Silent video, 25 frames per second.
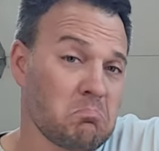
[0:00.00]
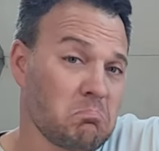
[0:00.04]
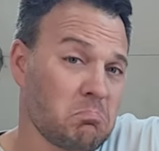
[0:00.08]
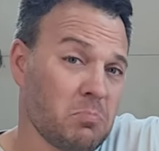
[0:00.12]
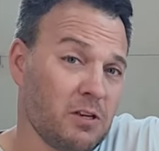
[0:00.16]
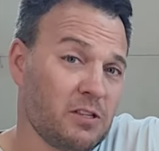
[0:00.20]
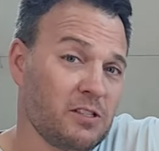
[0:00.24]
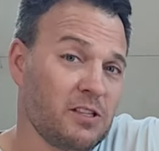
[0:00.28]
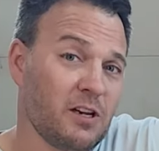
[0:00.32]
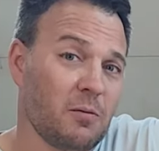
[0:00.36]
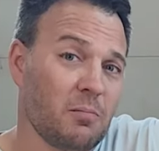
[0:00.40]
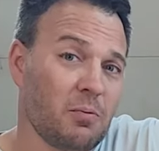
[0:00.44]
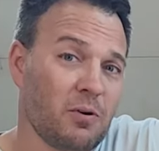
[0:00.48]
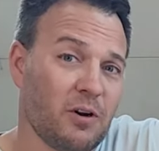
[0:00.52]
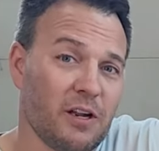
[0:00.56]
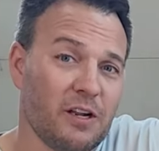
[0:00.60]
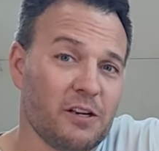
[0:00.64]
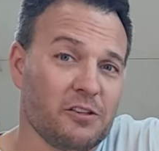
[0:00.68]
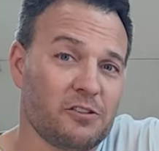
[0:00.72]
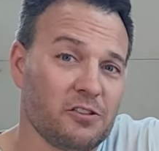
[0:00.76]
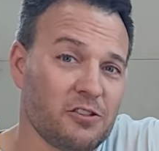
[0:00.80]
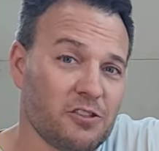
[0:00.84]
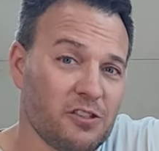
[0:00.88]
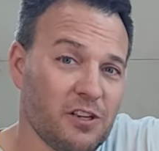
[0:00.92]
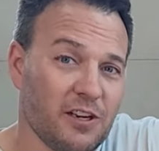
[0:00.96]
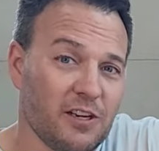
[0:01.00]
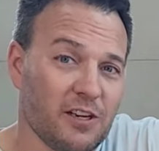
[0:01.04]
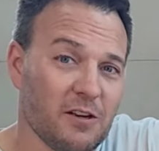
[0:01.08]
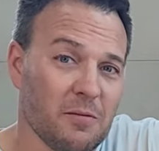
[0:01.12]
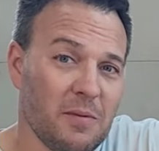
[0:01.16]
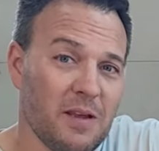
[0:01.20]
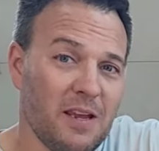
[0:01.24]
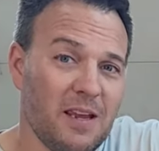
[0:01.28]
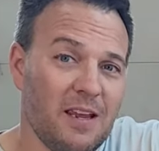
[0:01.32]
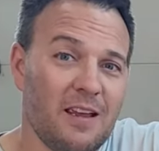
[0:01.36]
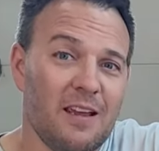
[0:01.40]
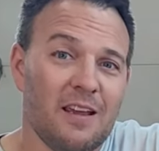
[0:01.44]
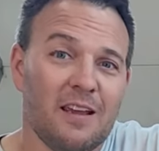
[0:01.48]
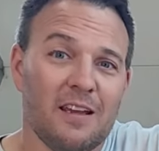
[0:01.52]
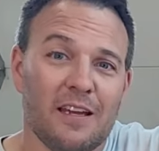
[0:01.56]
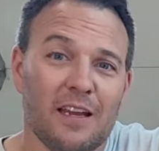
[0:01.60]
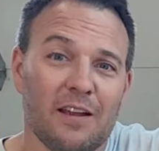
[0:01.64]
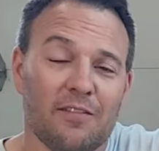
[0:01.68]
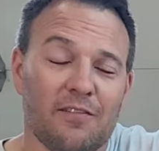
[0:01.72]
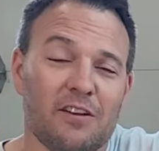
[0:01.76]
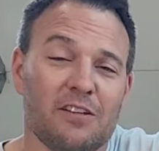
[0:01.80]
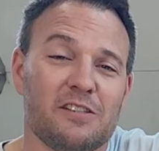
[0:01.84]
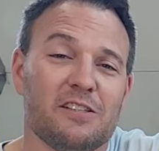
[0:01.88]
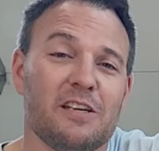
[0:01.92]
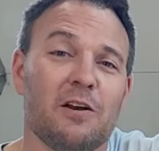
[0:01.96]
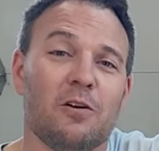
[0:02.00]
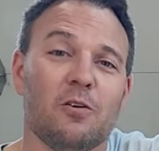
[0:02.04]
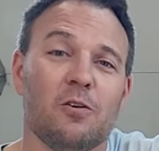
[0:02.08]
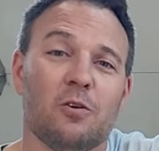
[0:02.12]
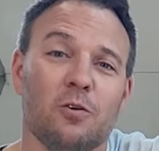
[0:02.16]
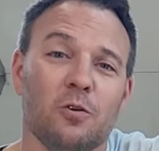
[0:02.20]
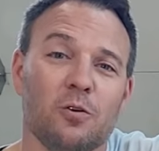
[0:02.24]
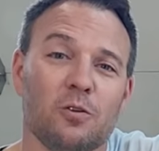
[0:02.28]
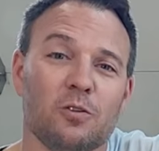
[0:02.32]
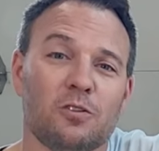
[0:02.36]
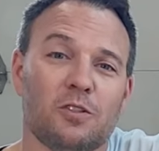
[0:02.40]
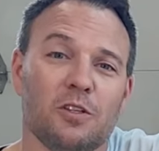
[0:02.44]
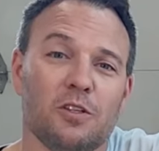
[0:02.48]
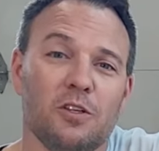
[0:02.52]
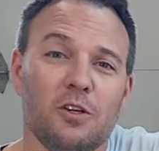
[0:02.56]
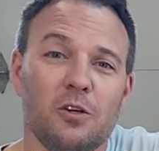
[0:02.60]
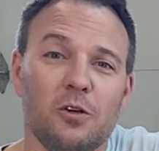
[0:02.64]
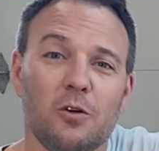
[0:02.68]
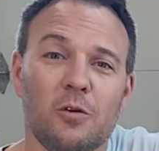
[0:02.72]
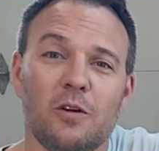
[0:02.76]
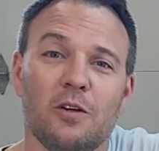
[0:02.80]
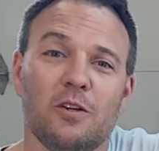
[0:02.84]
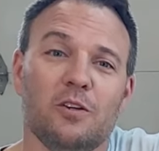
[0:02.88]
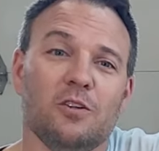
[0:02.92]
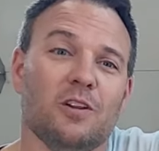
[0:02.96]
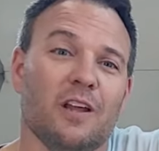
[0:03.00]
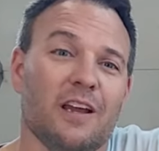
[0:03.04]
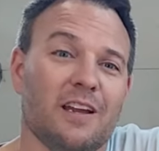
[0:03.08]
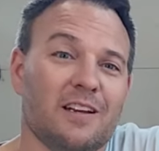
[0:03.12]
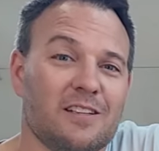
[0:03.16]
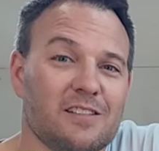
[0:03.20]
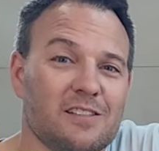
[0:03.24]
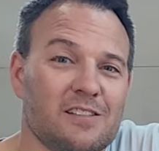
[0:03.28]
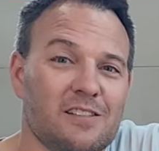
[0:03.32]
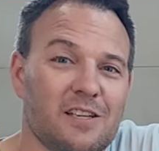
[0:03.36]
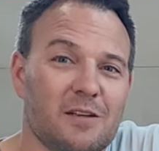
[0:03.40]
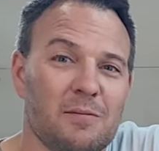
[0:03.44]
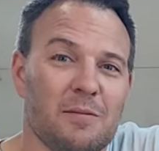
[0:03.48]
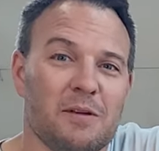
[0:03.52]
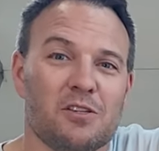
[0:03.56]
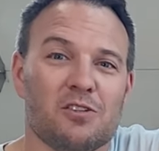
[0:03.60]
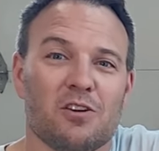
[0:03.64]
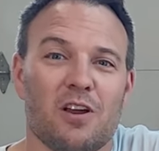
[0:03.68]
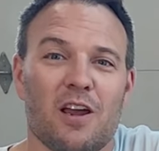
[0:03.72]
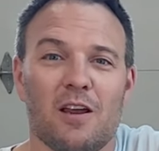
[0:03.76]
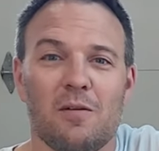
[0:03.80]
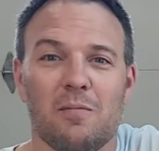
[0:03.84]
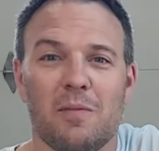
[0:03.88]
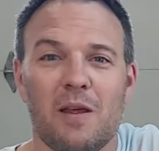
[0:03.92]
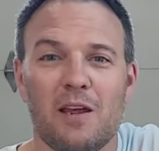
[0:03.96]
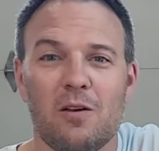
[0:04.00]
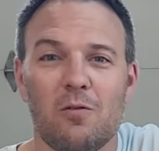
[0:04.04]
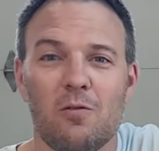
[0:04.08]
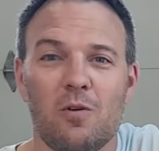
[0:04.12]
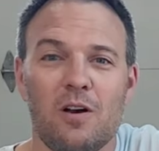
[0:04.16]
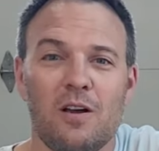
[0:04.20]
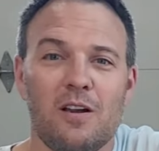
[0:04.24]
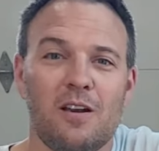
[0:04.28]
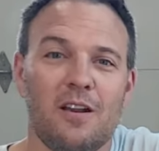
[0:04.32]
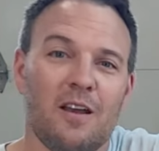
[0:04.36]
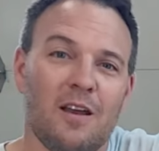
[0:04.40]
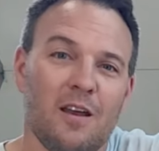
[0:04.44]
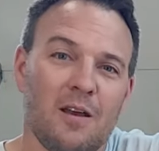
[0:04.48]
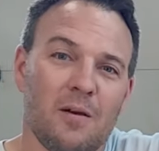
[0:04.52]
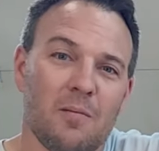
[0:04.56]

They sound pretty interesting to me. If they sound cool to you and you'd like to see me try and make one,